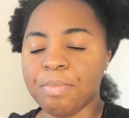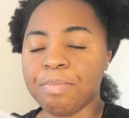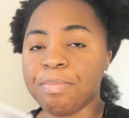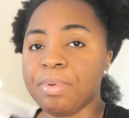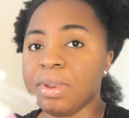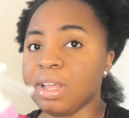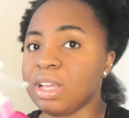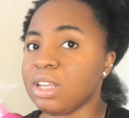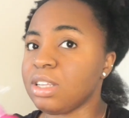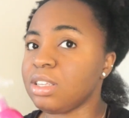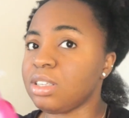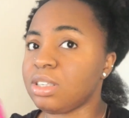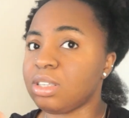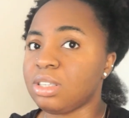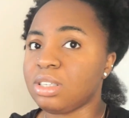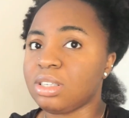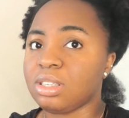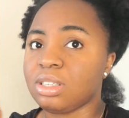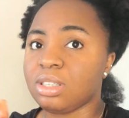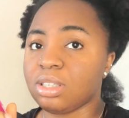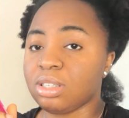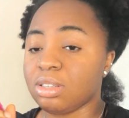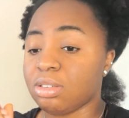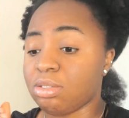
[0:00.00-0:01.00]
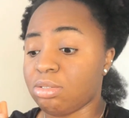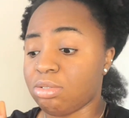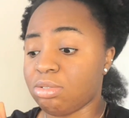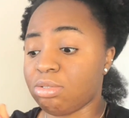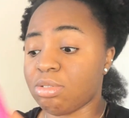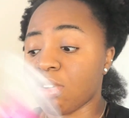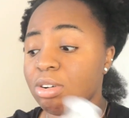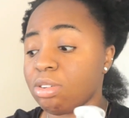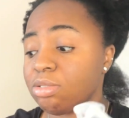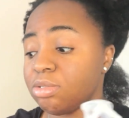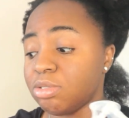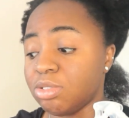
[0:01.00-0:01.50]
please
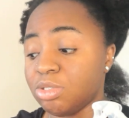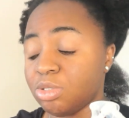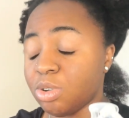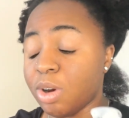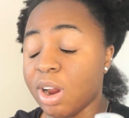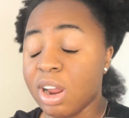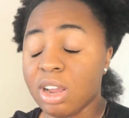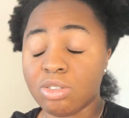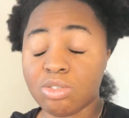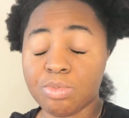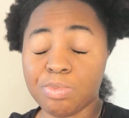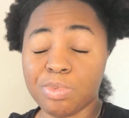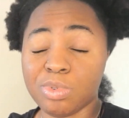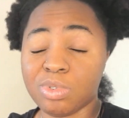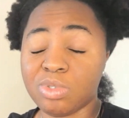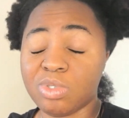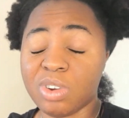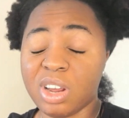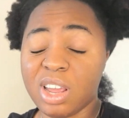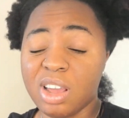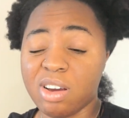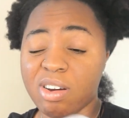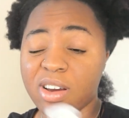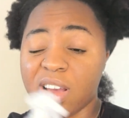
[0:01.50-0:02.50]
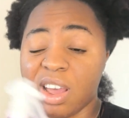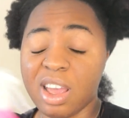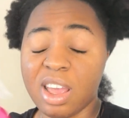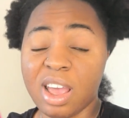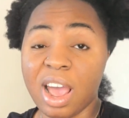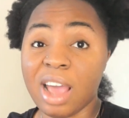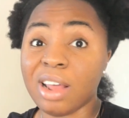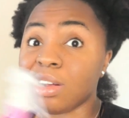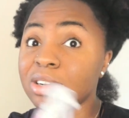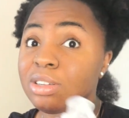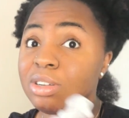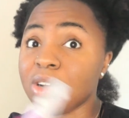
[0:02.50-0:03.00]
don't try to blow dry your
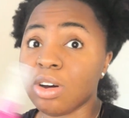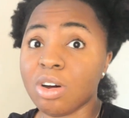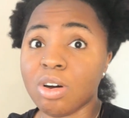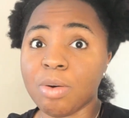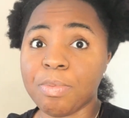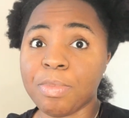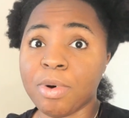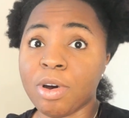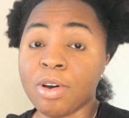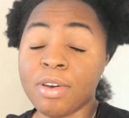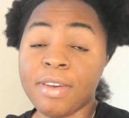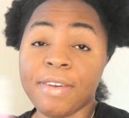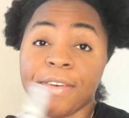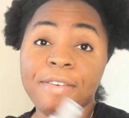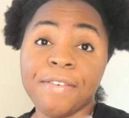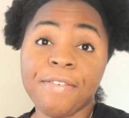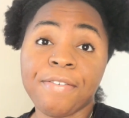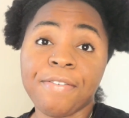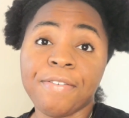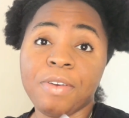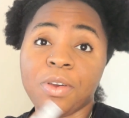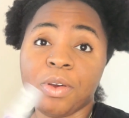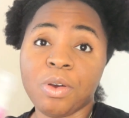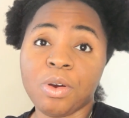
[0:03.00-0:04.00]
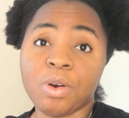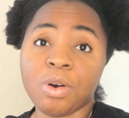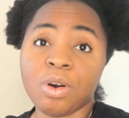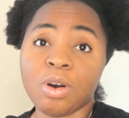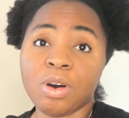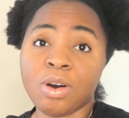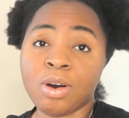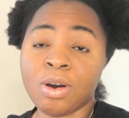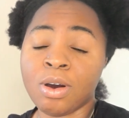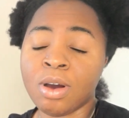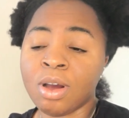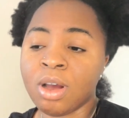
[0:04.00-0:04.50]
hair. I don't know, but if
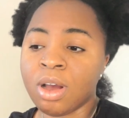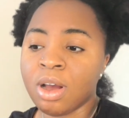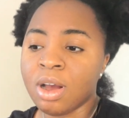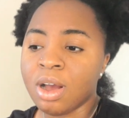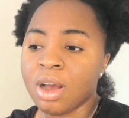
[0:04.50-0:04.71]
you're